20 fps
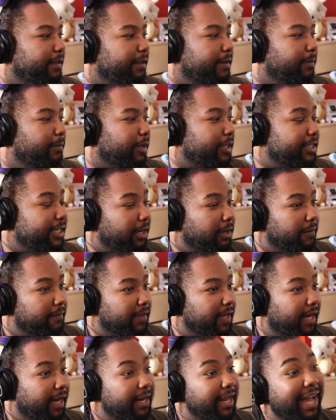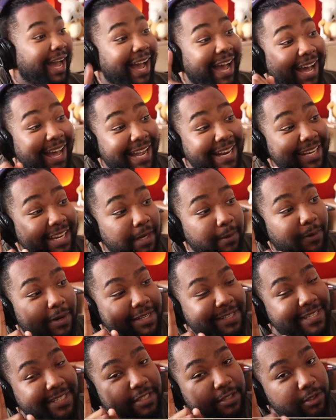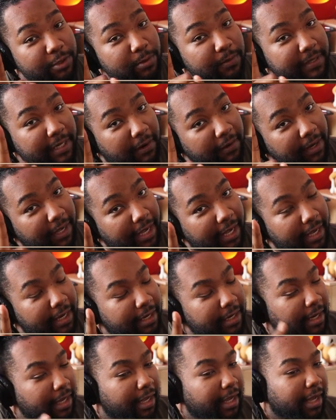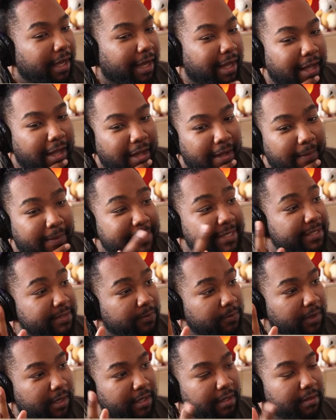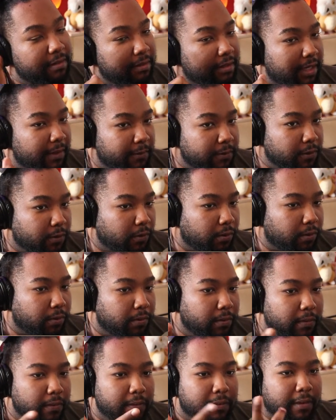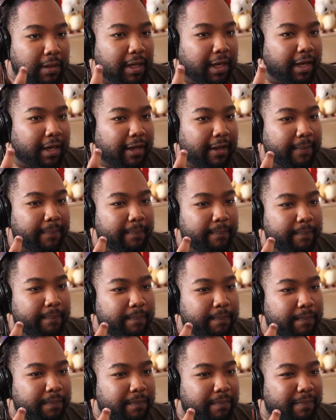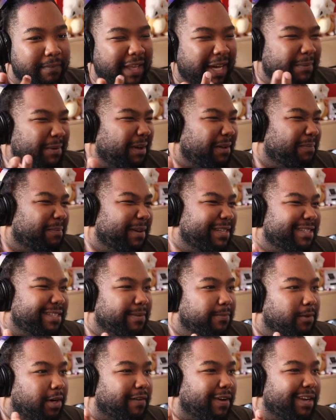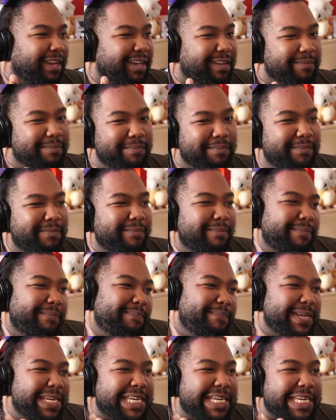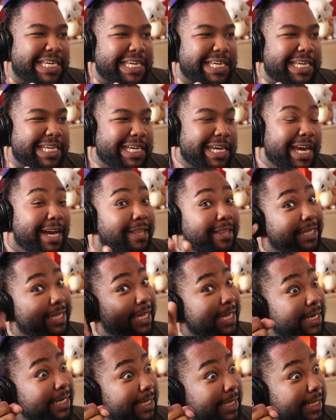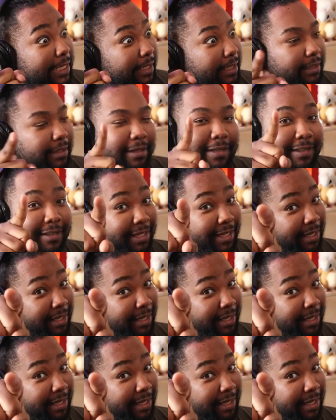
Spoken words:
Watch Tower of God. I need to watch season 2 of Tower of God. I watched season 1. It was cool. I'd probably place it somewhere around like a B. The ending. The